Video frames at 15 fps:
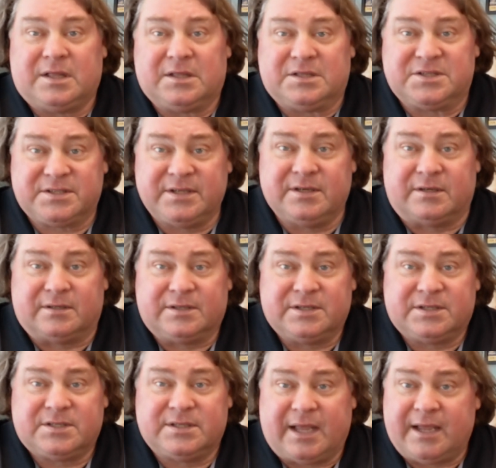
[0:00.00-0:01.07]
Still,
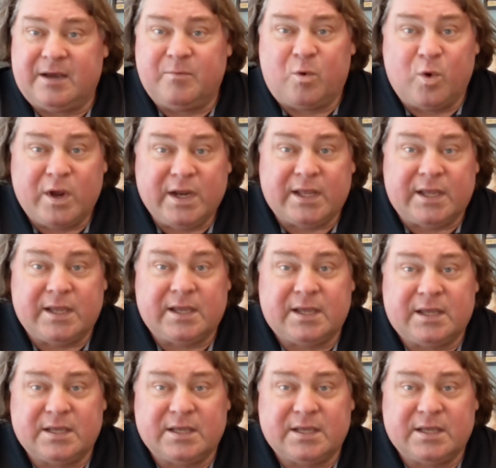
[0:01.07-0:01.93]
this damn whinny